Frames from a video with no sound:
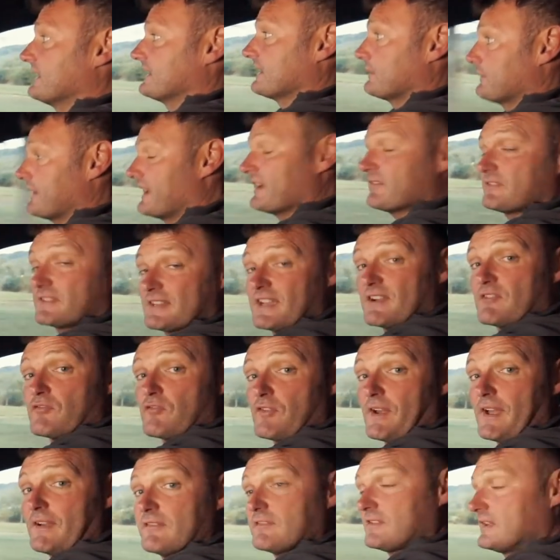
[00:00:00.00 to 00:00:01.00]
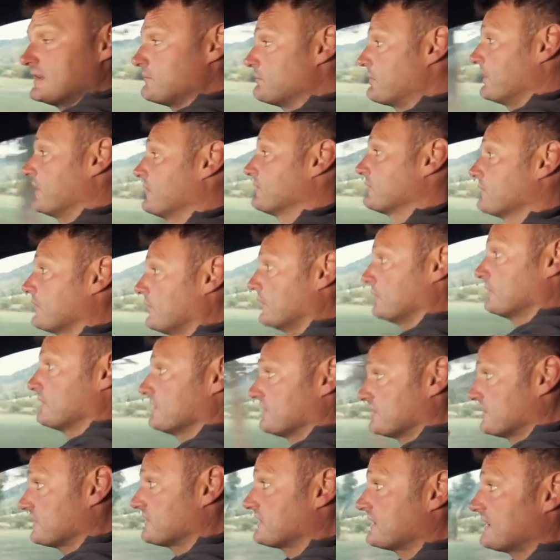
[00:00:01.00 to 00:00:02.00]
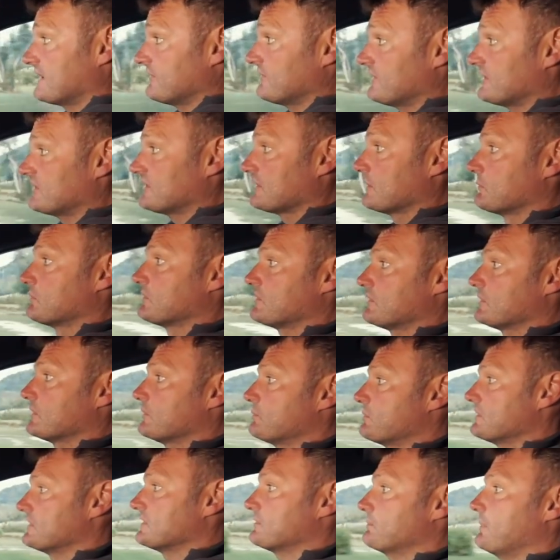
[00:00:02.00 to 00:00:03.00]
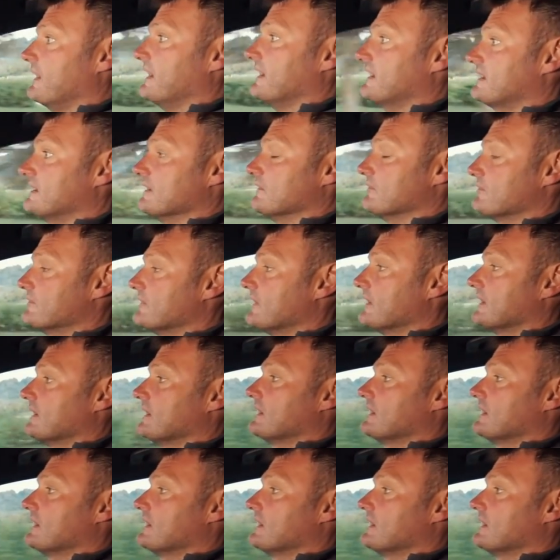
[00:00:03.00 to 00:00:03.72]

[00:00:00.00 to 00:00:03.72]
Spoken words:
Now, we have to get round it by road, just to give you some sort of perspective